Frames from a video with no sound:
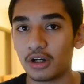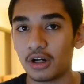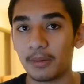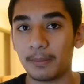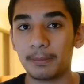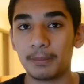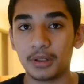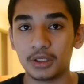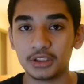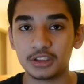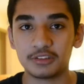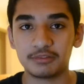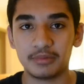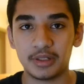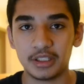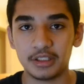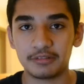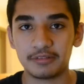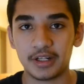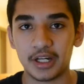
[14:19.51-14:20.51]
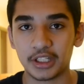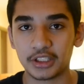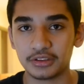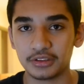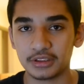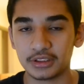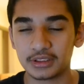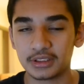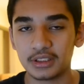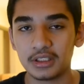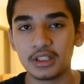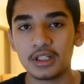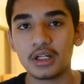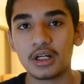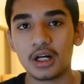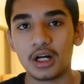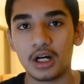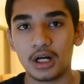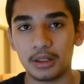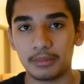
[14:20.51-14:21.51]
a bunch of manufacturers
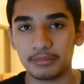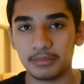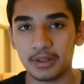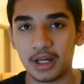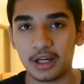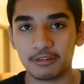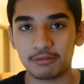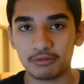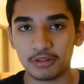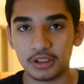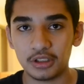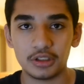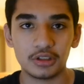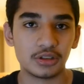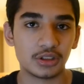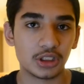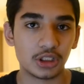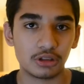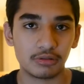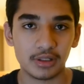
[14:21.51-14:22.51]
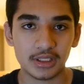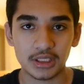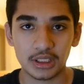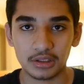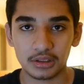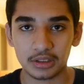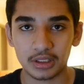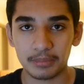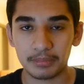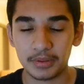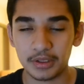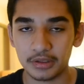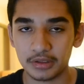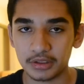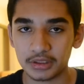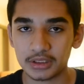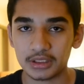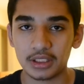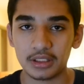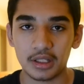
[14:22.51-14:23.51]
um, have Windows O S on their
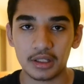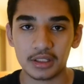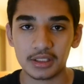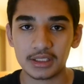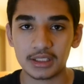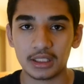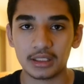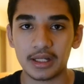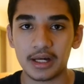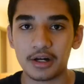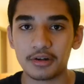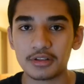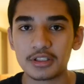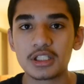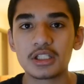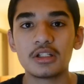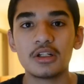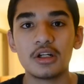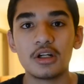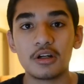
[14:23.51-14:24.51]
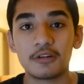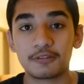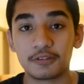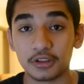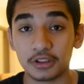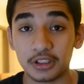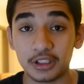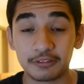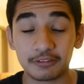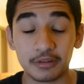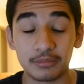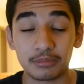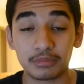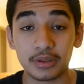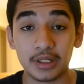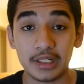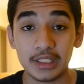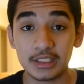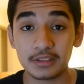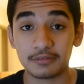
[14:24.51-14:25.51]
computers, and this allows for different
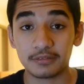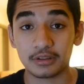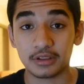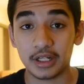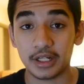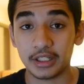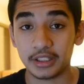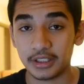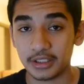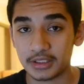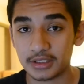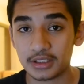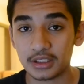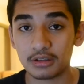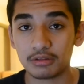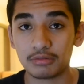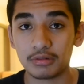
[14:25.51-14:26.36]
price varieties.